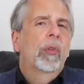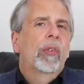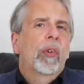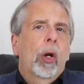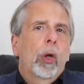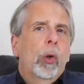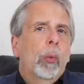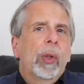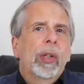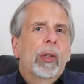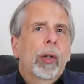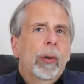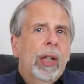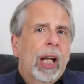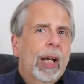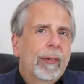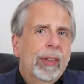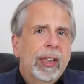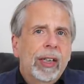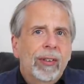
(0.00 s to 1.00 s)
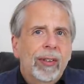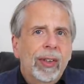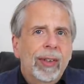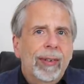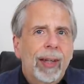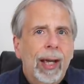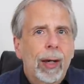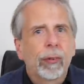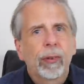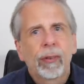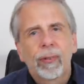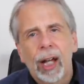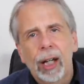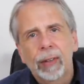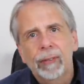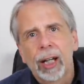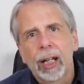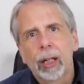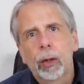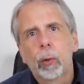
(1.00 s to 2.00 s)
although we don't have any details of
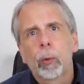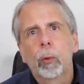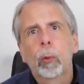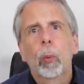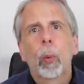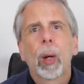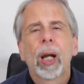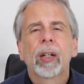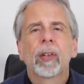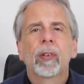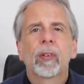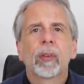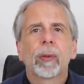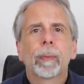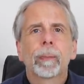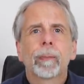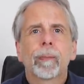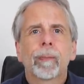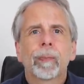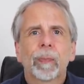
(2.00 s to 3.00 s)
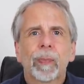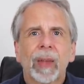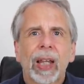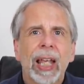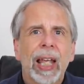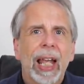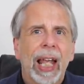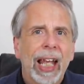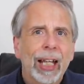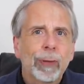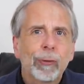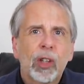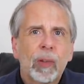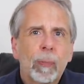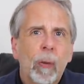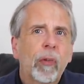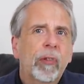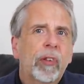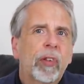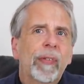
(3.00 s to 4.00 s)
how that call went. In
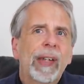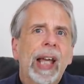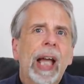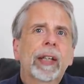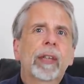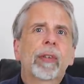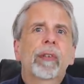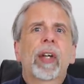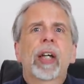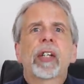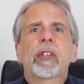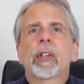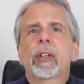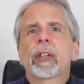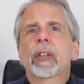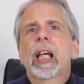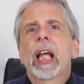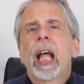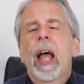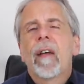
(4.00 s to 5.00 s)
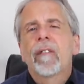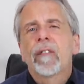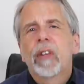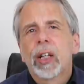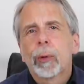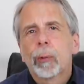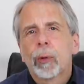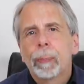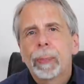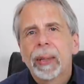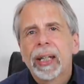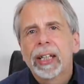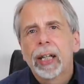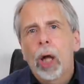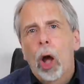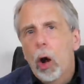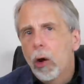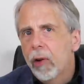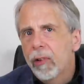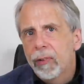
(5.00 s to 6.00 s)
response to the accusation that it was
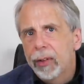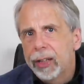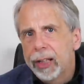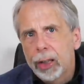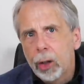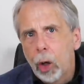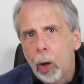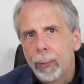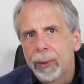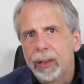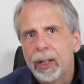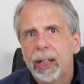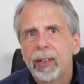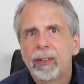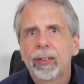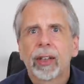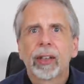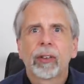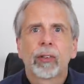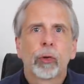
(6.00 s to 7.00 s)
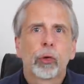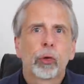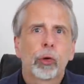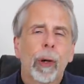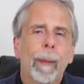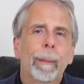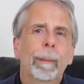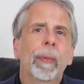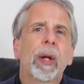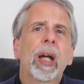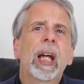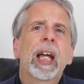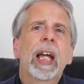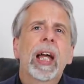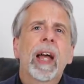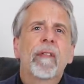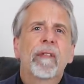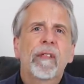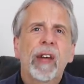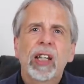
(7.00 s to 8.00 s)
being overly accommodating to Trump,
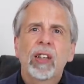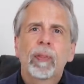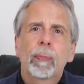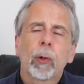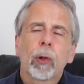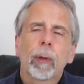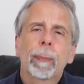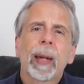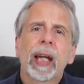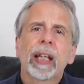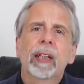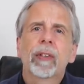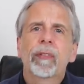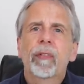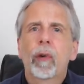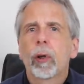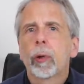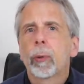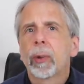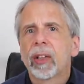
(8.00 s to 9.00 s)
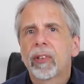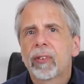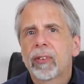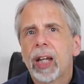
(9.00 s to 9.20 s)
Facebook made the following